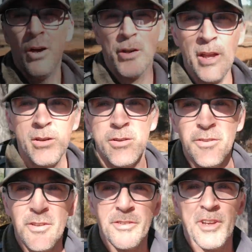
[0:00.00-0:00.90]
Okay,
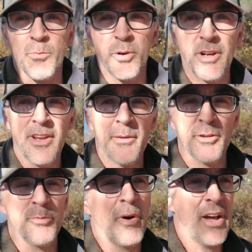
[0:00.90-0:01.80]
this looks like a pretty damn
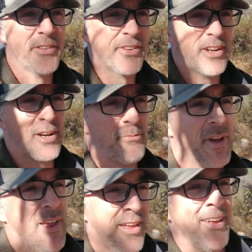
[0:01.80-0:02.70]
good spot set up.
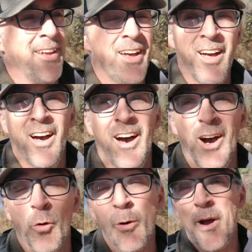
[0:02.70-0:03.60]

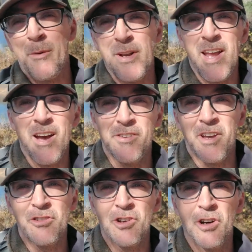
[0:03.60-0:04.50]
Uh, where I'm at right now is
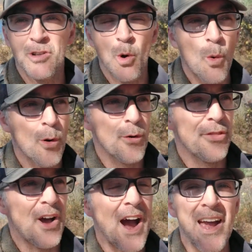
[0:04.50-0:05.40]
actually called
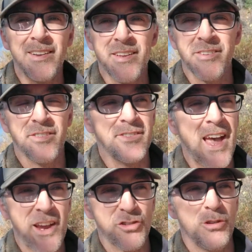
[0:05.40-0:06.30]
Kawartha Highlands
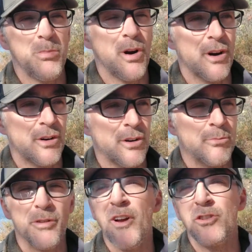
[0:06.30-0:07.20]
National Park, or
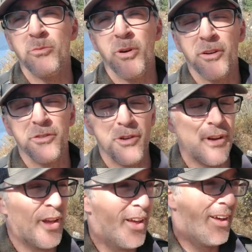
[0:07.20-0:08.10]
Provincial Park,
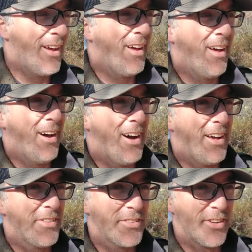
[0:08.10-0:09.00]
sorry.
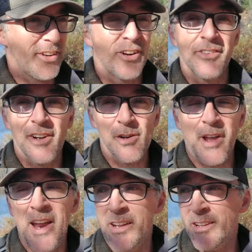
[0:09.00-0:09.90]
Uh, this is in Ontario,
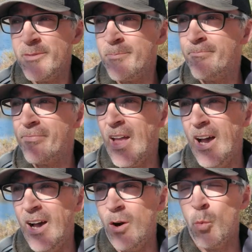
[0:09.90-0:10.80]
Canada.
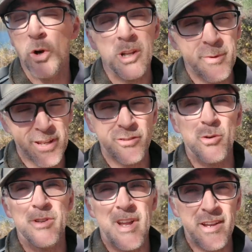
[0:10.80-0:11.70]
Uh, what I'm going to be
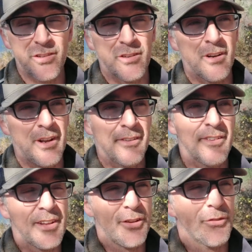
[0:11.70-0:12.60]
doing next year, and
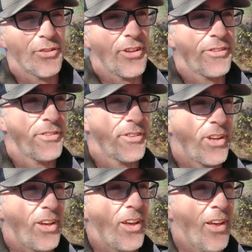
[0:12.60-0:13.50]
stay tuned for this, is
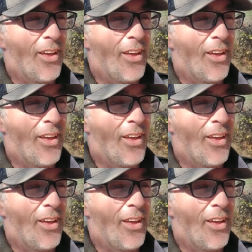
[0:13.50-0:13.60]
uh,